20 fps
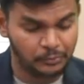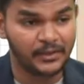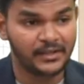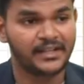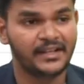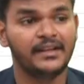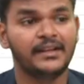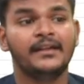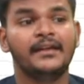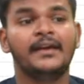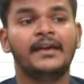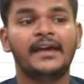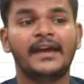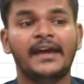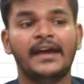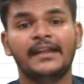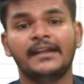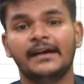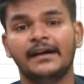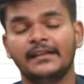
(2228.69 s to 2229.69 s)
it in
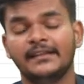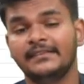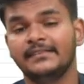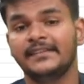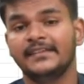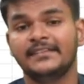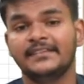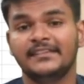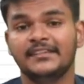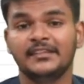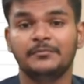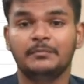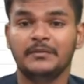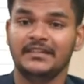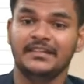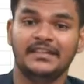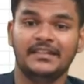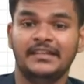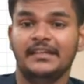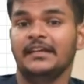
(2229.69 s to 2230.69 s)
the
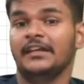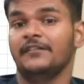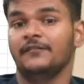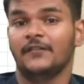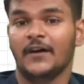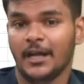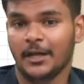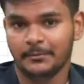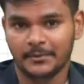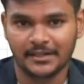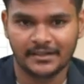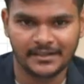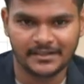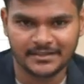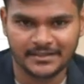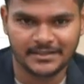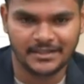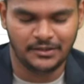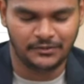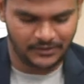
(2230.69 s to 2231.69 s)
CBE environment,
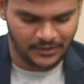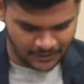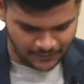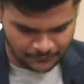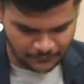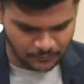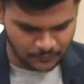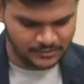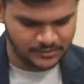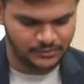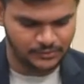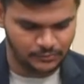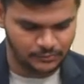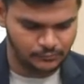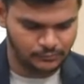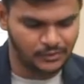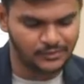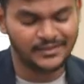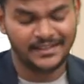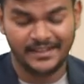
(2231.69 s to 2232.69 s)
let's say. Okay, folks, so
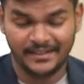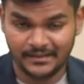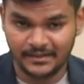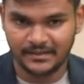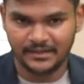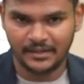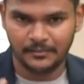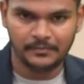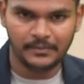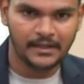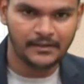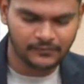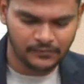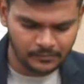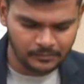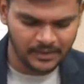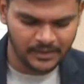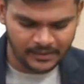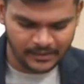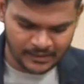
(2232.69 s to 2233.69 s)
not the ACCA
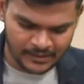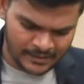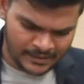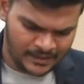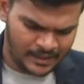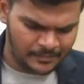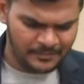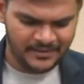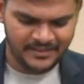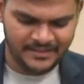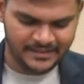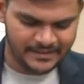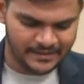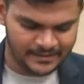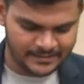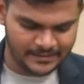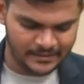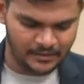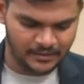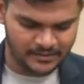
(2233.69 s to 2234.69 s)
platform, but a basic
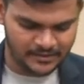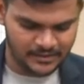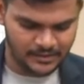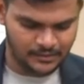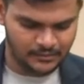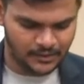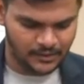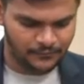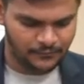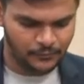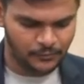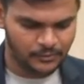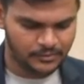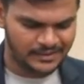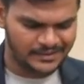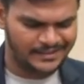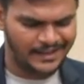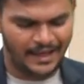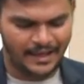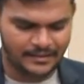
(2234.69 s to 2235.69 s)
Excel sheet. Okay, folks,
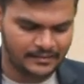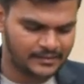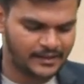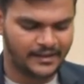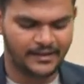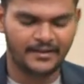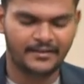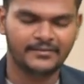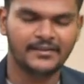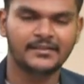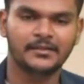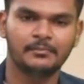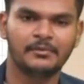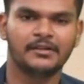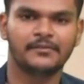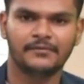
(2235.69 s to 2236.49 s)
it has kind of the similar